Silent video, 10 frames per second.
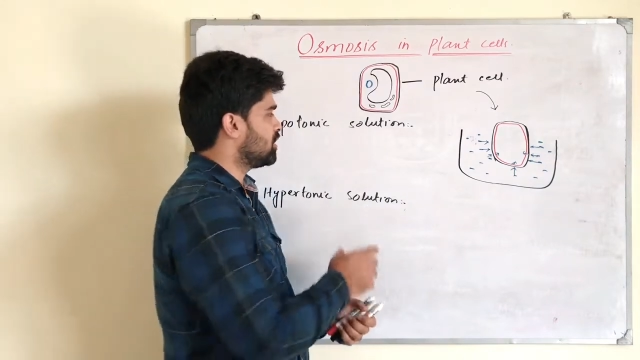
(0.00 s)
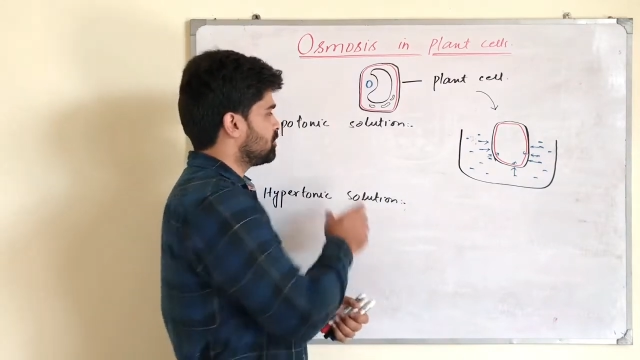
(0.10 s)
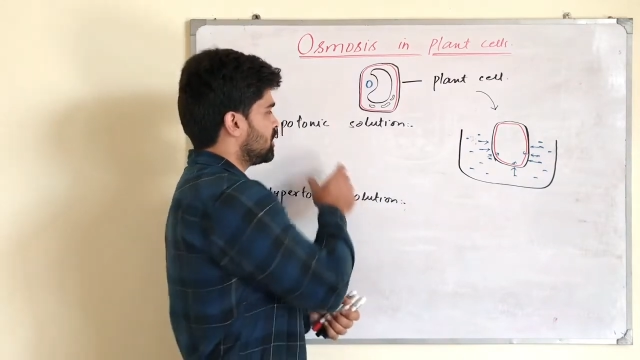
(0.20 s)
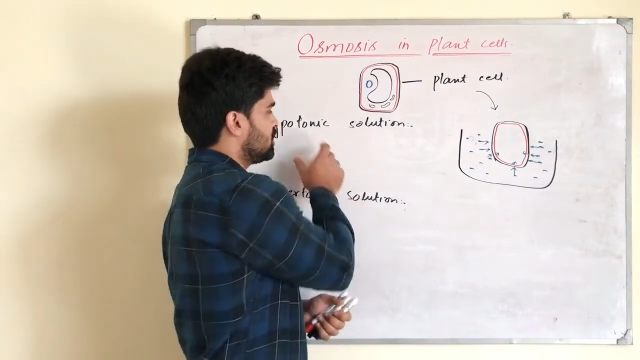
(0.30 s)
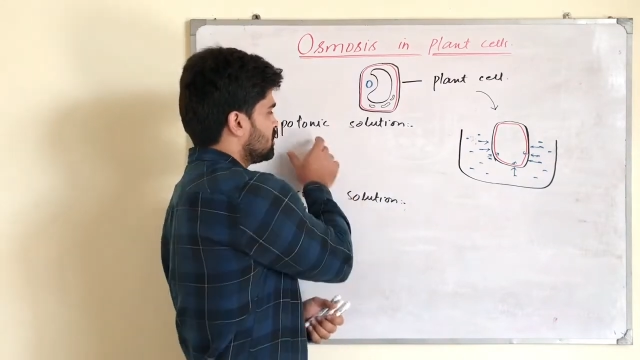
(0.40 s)

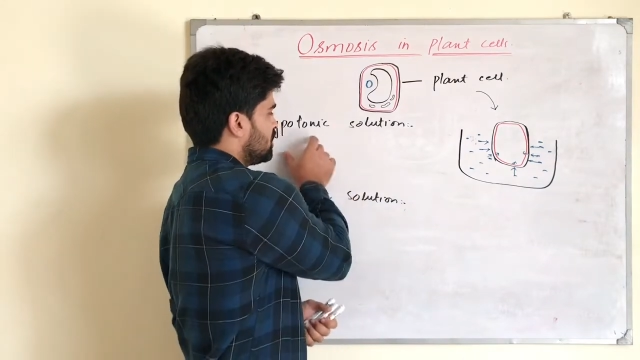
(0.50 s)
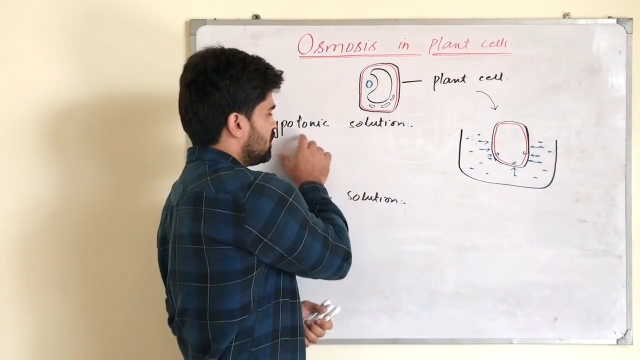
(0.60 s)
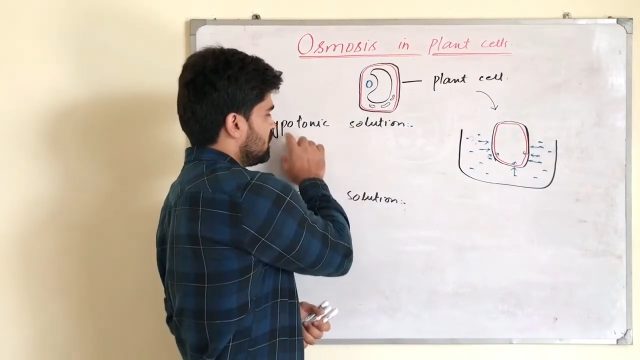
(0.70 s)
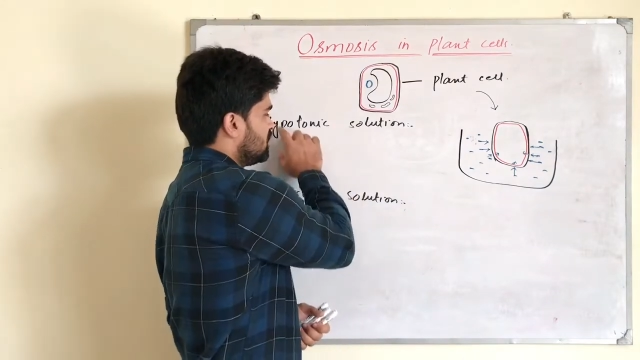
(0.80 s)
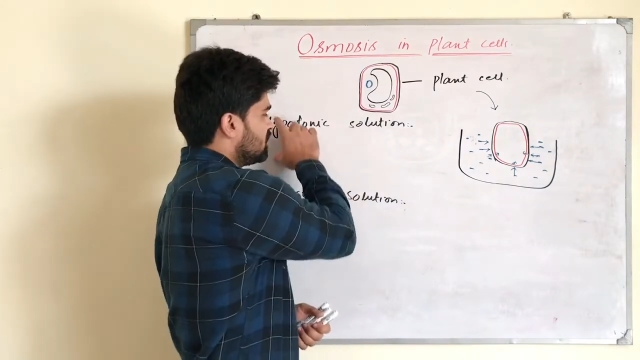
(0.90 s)

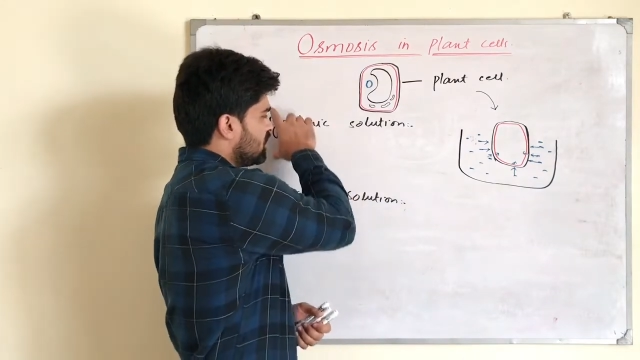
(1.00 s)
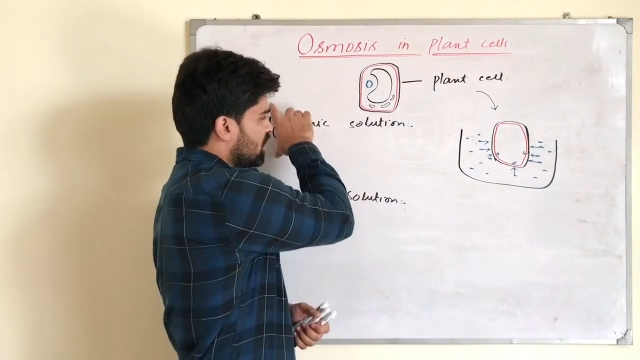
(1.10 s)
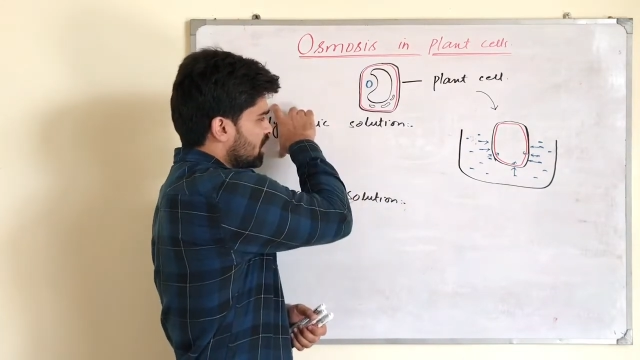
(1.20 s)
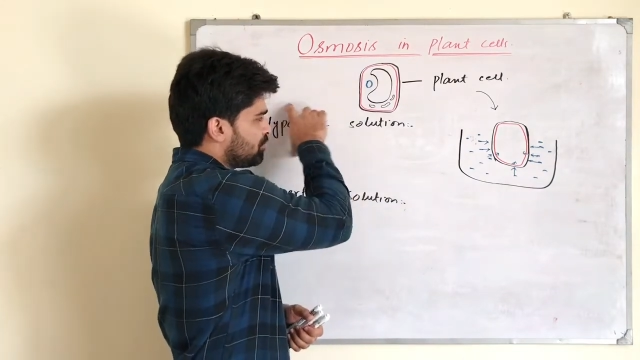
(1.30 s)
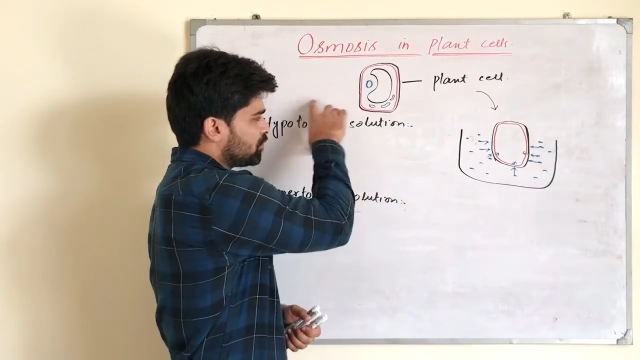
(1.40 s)
but in the
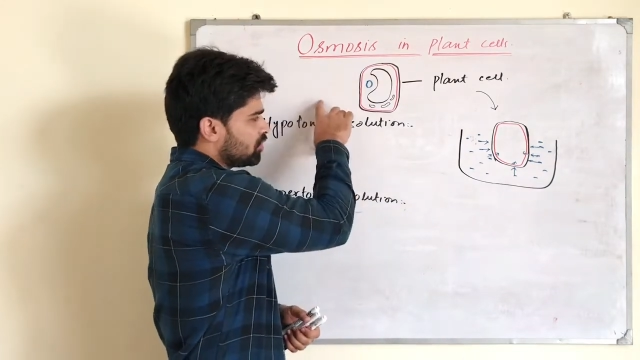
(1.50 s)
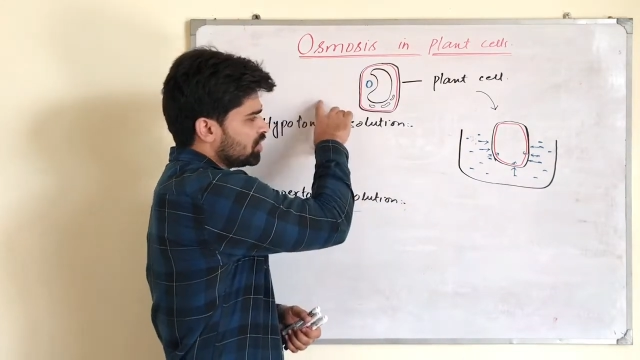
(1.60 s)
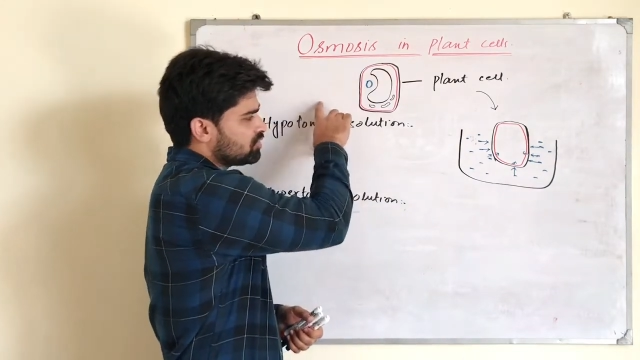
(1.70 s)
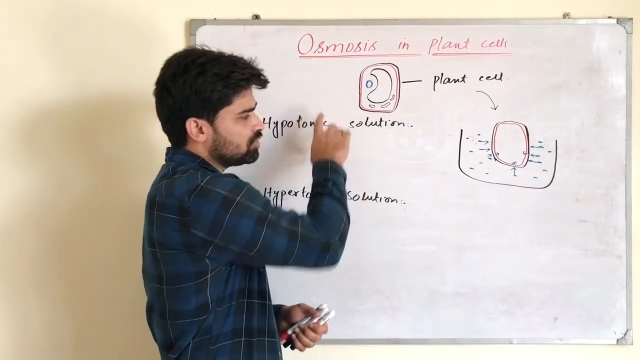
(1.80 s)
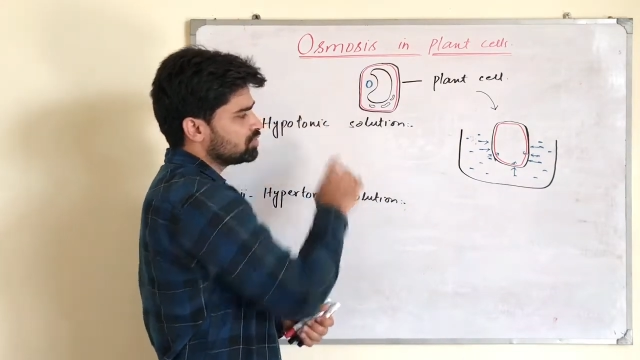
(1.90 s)

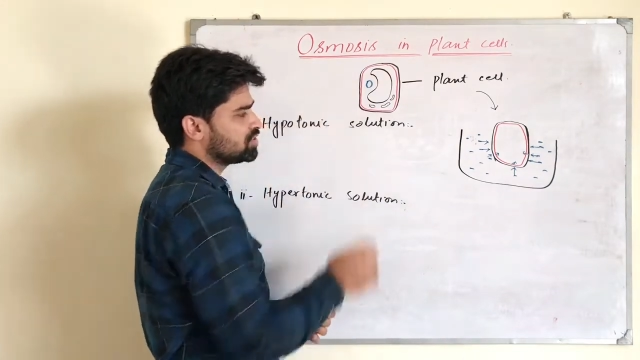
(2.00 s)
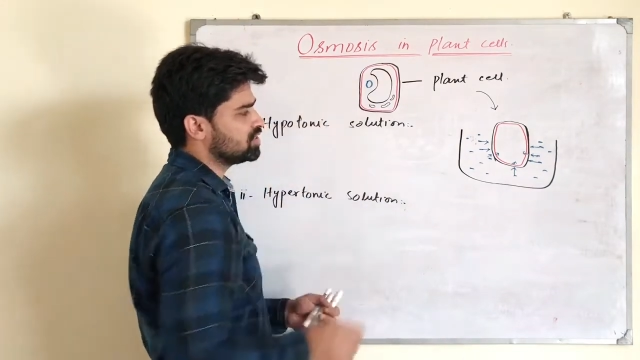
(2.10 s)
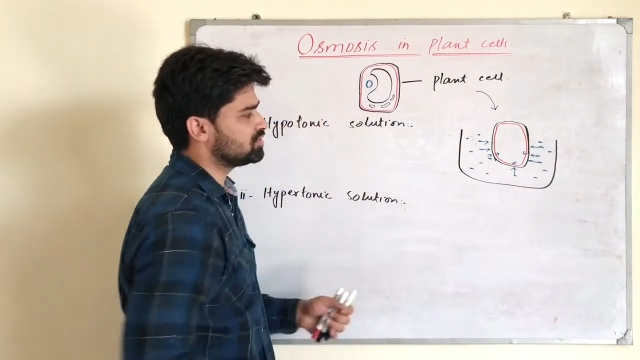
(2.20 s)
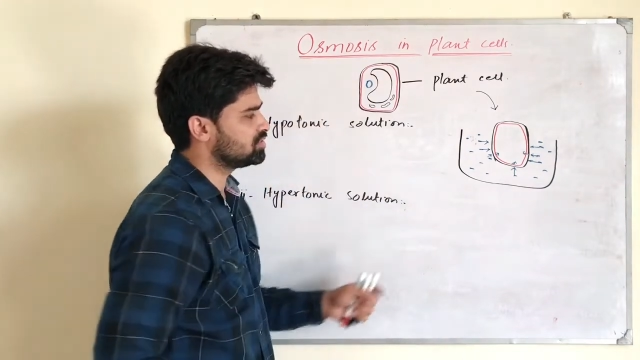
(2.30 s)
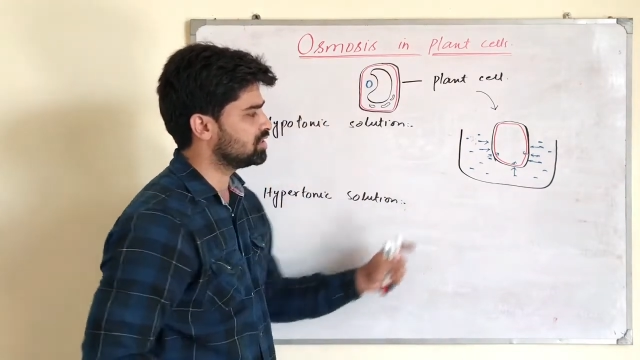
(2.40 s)
hypertonic
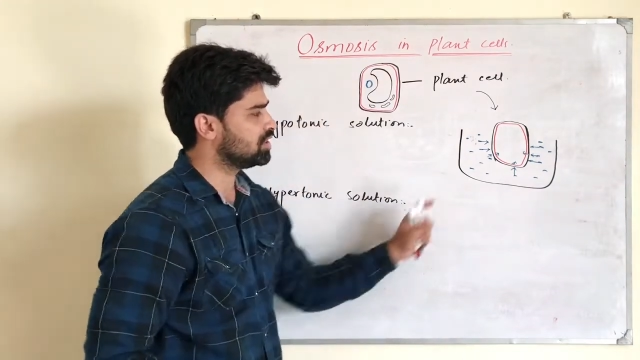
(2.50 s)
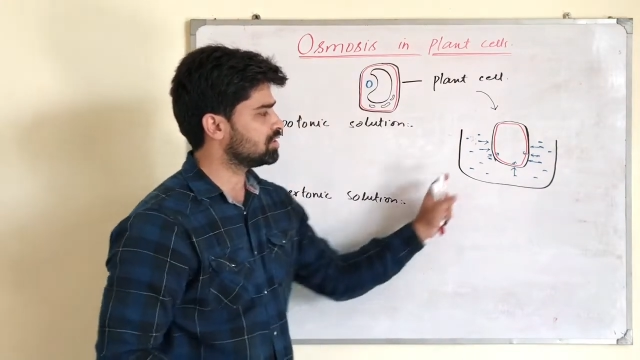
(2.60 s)
solutions